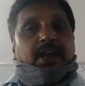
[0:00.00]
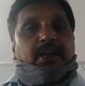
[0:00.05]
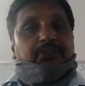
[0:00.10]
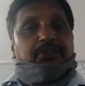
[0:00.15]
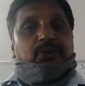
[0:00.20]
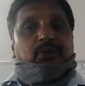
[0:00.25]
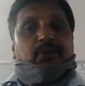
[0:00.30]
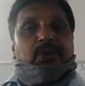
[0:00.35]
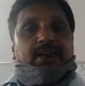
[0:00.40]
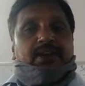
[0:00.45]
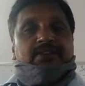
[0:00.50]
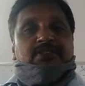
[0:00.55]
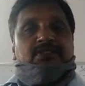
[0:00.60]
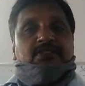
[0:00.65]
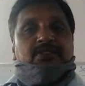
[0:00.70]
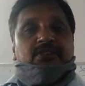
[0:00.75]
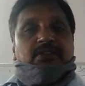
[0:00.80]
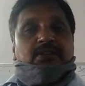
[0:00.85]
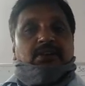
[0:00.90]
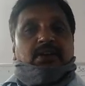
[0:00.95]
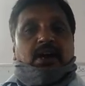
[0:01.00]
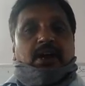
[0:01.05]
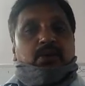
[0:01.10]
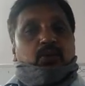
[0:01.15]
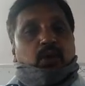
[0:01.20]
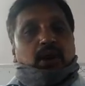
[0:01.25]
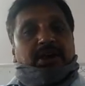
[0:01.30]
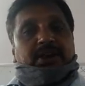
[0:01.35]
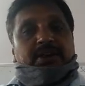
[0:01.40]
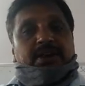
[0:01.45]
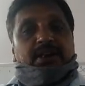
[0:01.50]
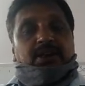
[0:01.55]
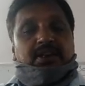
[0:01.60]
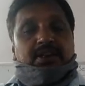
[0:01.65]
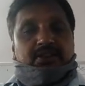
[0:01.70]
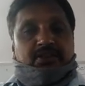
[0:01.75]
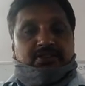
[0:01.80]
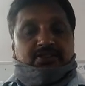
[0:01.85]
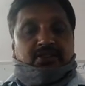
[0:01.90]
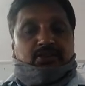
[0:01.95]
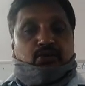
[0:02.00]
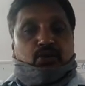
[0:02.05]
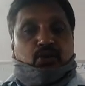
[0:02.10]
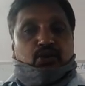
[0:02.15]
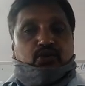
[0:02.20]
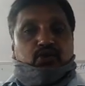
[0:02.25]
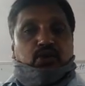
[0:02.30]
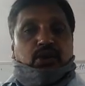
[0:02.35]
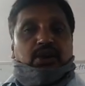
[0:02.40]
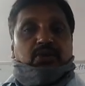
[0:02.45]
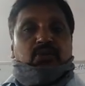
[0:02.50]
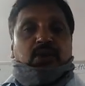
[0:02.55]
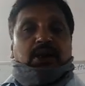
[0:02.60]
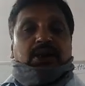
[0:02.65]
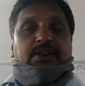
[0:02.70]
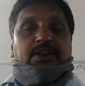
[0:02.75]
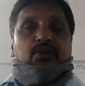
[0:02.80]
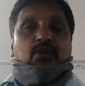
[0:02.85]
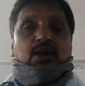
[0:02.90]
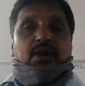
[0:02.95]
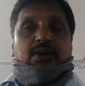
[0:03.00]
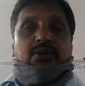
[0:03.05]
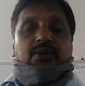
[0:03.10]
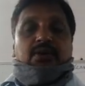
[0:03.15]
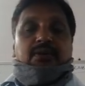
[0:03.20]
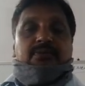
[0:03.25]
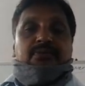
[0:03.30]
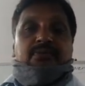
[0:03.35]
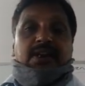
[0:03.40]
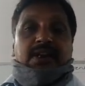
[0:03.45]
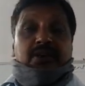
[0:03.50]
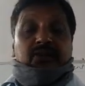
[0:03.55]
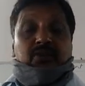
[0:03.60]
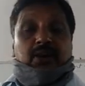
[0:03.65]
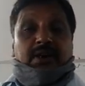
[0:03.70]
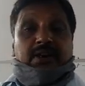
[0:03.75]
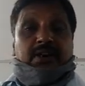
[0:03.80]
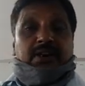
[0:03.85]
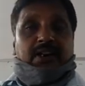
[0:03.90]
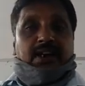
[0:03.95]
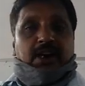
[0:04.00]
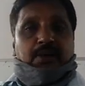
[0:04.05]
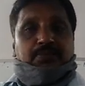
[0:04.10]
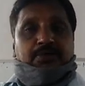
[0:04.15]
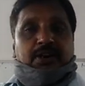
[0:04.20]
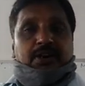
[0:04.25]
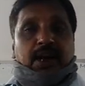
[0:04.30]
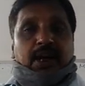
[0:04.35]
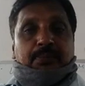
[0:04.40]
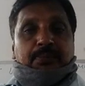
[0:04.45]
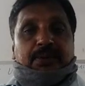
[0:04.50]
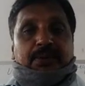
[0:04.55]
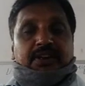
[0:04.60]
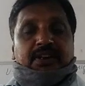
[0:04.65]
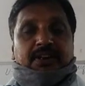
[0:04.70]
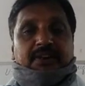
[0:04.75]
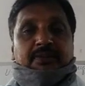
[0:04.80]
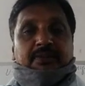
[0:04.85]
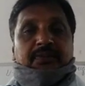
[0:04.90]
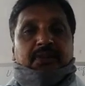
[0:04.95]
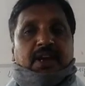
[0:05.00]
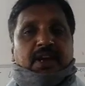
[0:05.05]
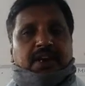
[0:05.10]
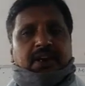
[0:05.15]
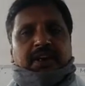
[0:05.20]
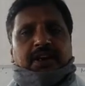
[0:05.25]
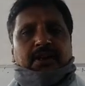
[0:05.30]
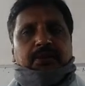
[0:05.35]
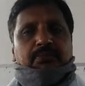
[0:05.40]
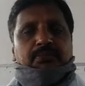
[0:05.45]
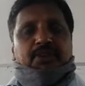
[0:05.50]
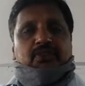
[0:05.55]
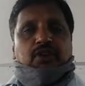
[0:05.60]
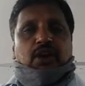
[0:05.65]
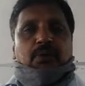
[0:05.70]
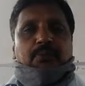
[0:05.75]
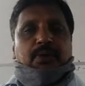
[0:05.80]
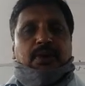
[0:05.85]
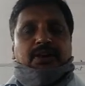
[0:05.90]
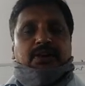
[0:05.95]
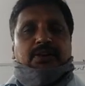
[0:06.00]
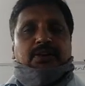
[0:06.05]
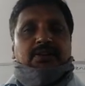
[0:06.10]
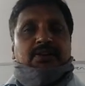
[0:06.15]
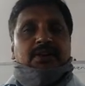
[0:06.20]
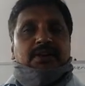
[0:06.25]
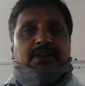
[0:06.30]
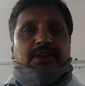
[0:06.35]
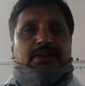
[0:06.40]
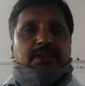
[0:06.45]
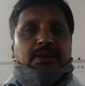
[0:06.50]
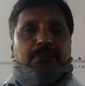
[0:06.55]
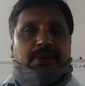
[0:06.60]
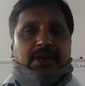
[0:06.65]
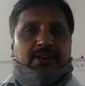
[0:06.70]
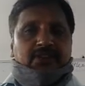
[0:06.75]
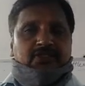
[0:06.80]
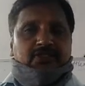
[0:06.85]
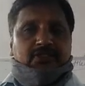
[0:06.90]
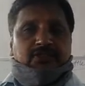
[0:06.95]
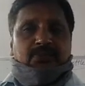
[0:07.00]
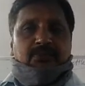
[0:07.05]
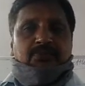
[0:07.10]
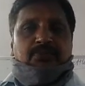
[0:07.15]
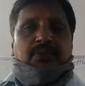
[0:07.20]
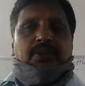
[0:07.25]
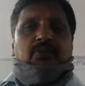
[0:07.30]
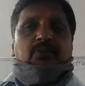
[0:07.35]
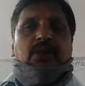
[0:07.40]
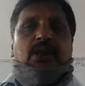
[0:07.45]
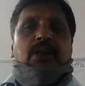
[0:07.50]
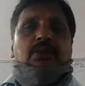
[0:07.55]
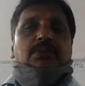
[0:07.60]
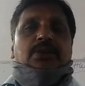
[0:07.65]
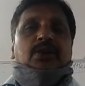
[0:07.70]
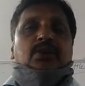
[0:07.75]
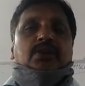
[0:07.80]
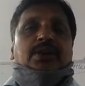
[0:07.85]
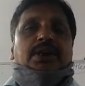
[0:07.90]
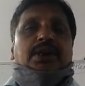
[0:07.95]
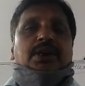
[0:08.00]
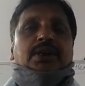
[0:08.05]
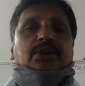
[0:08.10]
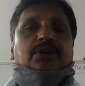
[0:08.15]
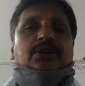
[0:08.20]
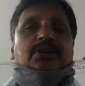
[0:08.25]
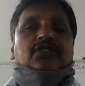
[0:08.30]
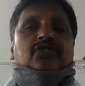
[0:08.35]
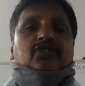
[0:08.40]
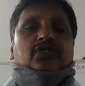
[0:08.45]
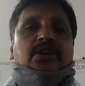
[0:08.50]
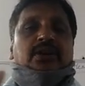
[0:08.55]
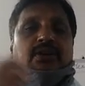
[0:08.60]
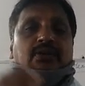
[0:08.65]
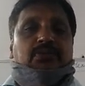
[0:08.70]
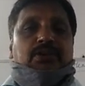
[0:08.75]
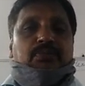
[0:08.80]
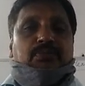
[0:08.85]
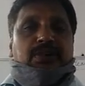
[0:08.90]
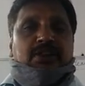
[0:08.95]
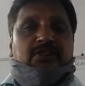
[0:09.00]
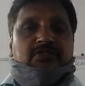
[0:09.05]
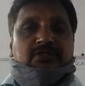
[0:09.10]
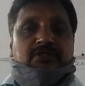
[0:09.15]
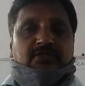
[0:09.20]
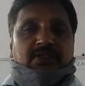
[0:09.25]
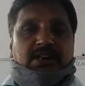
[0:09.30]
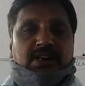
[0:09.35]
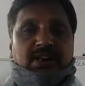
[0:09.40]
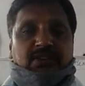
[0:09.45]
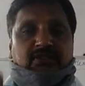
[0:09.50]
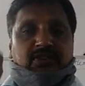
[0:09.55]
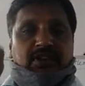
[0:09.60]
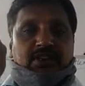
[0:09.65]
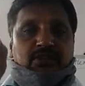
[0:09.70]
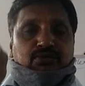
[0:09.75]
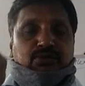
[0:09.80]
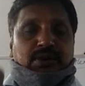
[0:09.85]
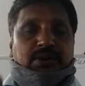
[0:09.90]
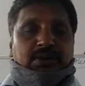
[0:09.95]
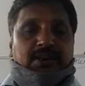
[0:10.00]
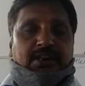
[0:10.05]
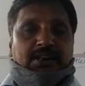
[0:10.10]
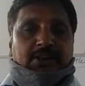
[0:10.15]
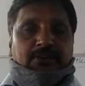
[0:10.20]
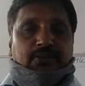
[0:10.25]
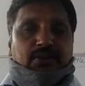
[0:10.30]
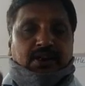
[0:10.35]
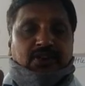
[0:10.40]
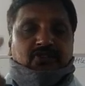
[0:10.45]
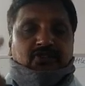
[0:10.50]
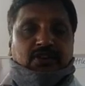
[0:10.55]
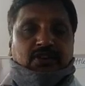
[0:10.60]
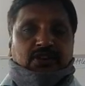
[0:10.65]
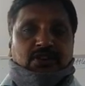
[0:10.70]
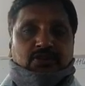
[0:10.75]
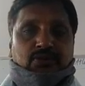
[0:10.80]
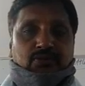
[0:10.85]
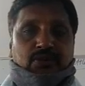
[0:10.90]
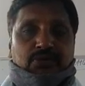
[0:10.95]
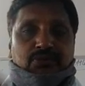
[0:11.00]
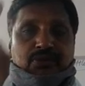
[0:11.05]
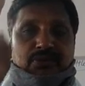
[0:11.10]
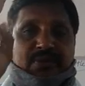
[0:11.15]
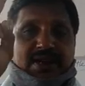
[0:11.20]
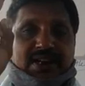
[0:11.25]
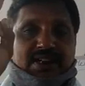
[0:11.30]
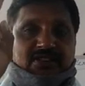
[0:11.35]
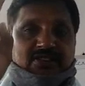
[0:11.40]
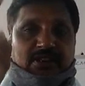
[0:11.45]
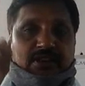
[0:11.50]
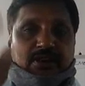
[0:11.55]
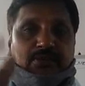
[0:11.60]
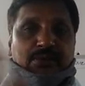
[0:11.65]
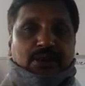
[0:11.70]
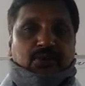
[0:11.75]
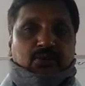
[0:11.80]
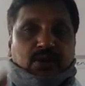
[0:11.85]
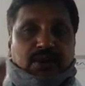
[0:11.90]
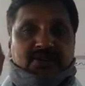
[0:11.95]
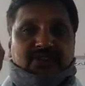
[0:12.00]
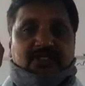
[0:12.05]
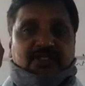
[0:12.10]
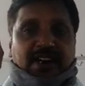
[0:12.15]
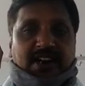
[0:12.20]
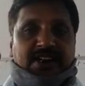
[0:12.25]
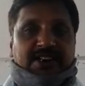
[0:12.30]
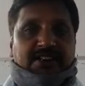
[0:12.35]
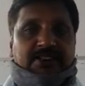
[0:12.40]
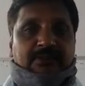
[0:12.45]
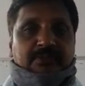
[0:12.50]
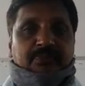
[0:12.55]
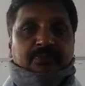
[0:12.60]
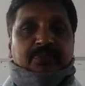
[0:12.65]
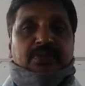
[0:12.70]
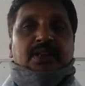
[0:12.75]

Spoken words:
earthquakes, or volcano, is it close to any volcano or not, any volcanic eruption happened yet, or any mishap occurred in the past. We will be looking into the history of the place. Three things we take into consideration when we make a settlement. One, site.